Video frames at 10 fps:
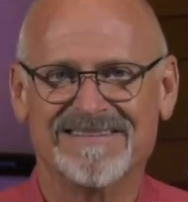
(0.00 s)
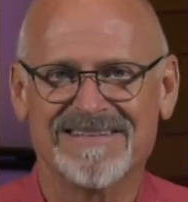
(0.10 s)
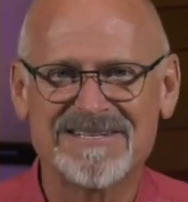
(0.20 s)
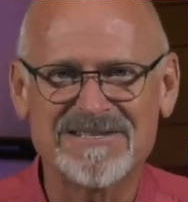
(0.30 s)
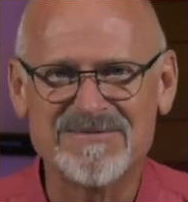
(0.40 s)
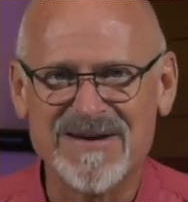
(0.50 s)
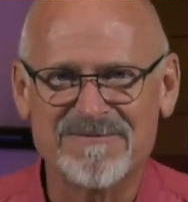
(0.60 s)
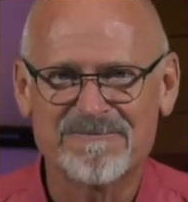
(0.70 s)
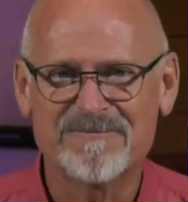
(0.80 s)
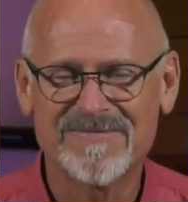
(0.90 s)
Listen to me.
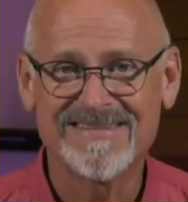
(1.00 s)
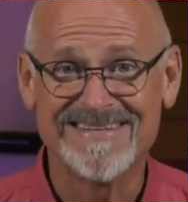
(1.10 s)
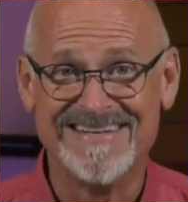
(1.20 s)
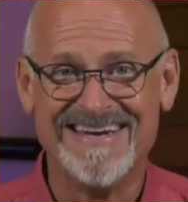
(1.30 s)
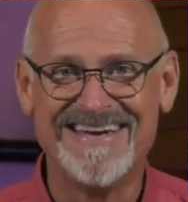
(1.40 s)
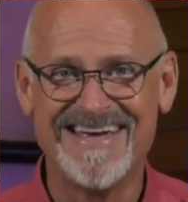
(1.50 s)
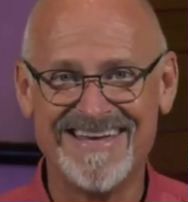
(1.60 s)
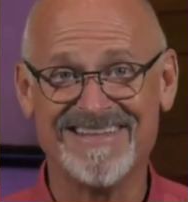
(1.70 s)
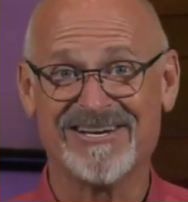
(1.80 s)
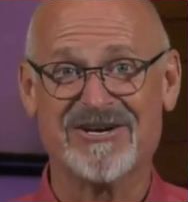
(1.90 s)

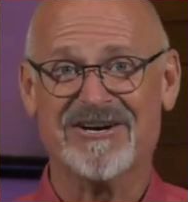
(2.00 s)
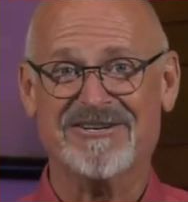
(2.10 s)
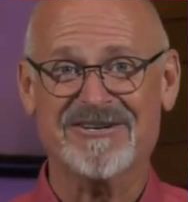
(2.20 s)
Good